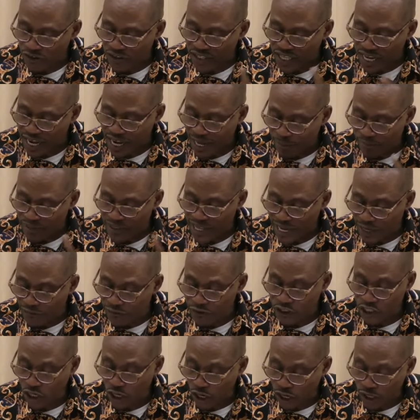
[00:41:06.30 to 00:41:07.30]
for the harm they
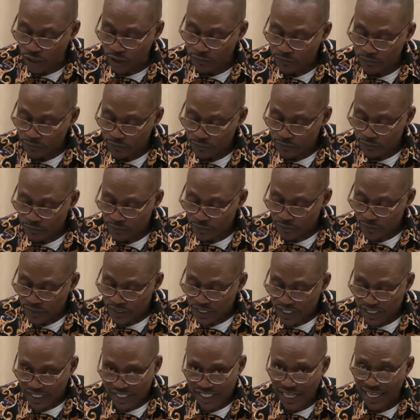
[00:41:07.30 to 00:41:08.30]
have done.
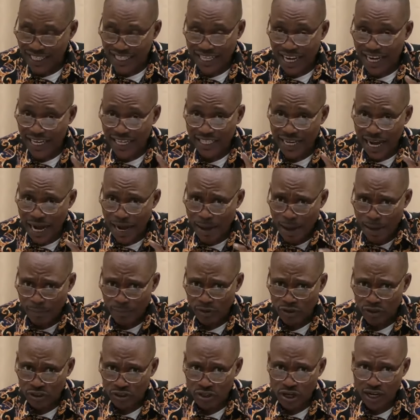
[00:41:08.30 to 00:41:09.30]
I'm
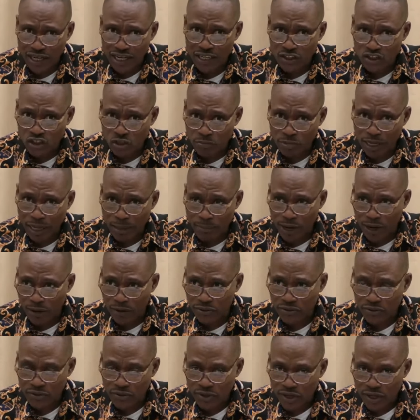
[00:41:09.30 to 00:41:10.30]
going to talk a little bit
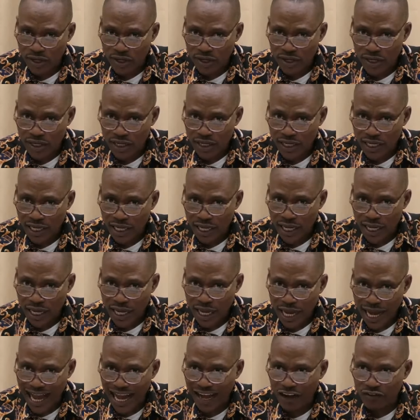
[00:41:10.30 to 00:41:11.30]
about
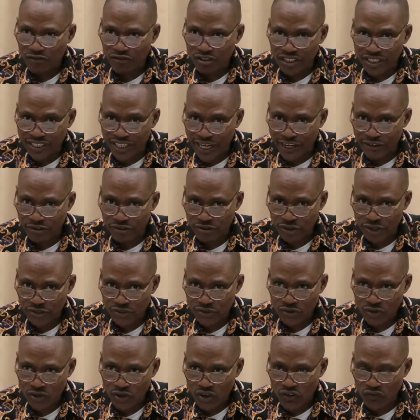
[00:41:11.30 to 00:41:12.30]
how
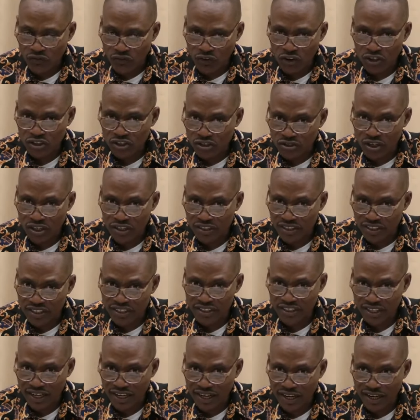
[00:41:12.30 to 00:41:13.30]
dangerous false
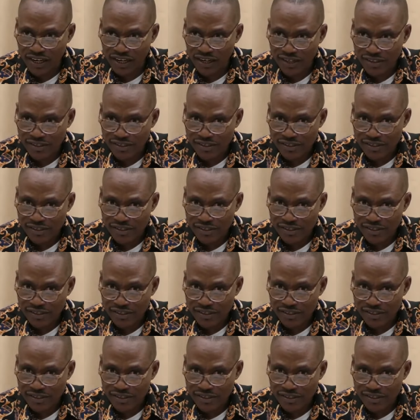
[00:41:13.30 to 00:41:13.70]
doctrines are.